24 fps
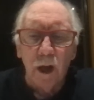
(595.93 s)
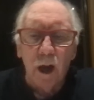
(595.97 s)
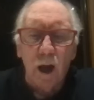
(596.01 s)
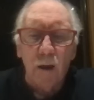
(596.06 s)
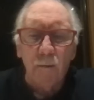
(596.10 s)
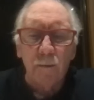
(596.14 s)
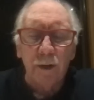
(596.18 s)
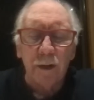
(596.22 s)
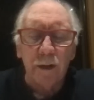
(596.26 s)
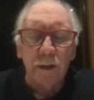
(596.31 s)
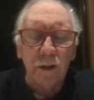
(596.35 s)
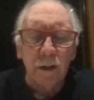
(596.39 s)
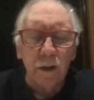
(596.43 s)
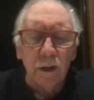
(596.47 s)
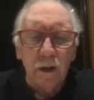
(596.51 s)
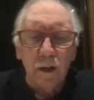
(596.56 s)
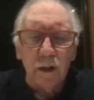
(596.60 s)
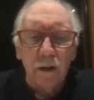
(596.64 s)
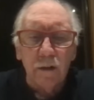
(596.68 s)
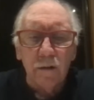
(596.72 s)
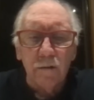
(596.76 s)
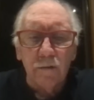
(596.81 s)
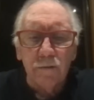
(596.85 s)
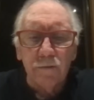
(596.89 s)
I mean,
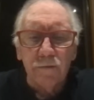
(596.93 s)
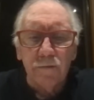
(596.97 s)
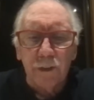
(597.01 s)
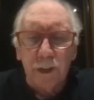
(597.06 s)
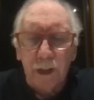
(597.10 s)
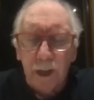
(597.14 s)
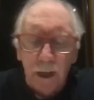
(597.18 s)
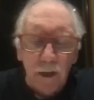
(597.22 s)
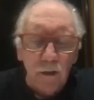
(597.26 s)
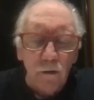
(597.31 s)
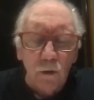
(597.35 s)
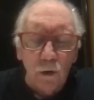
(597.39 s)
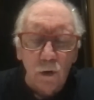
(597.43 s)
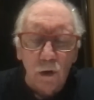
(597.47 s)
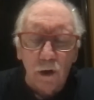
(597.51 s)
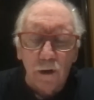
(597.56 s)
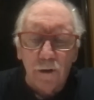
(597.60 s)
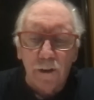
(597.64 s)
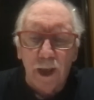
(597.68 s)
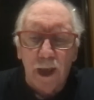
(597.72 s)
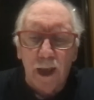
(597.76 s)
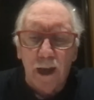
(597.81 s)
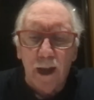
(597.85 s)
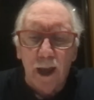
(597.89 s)
forget all
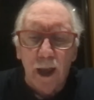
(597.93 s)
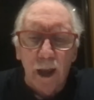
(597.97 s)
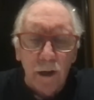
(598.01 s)
of that.